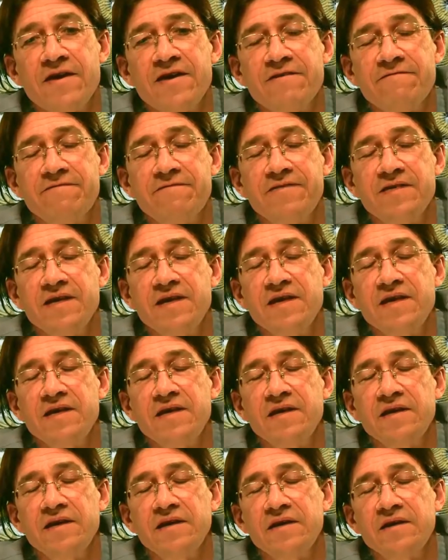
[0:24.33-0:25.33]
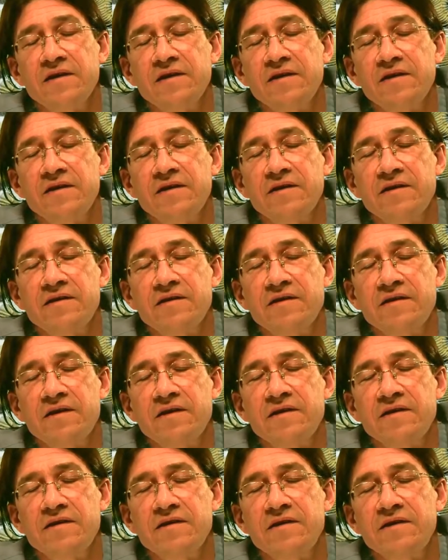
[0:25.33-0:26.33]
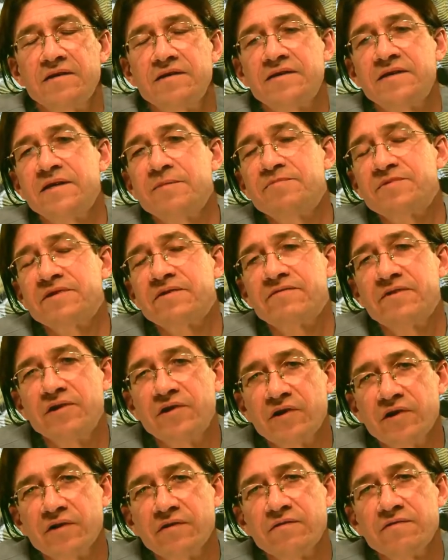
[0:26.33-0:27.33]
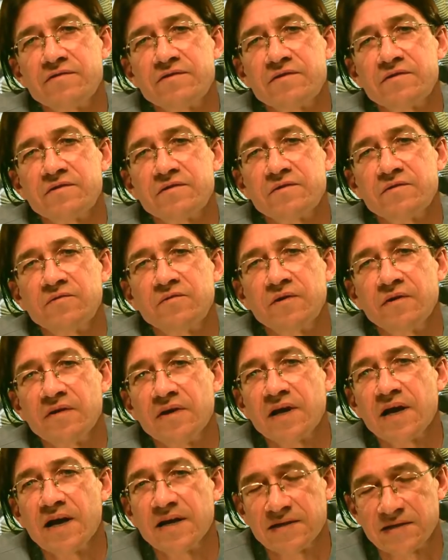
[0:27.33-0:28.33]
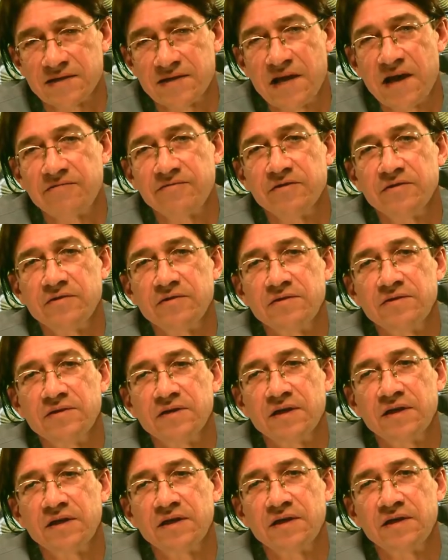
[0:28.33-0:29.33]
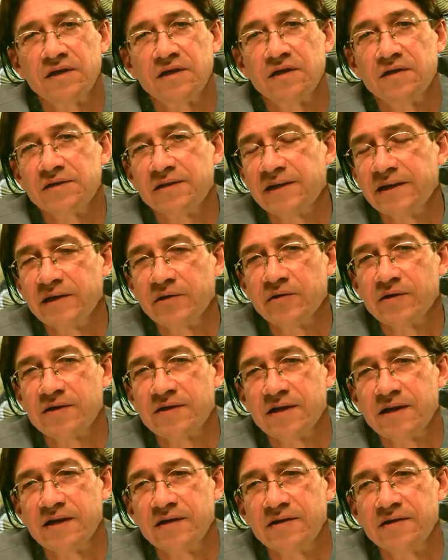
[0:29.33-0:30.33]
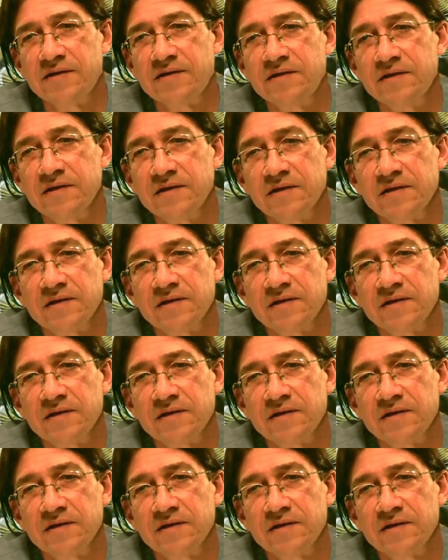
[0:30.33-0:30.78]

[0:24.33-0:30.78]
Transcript: if the tips of the nerves where they got severed are irritated,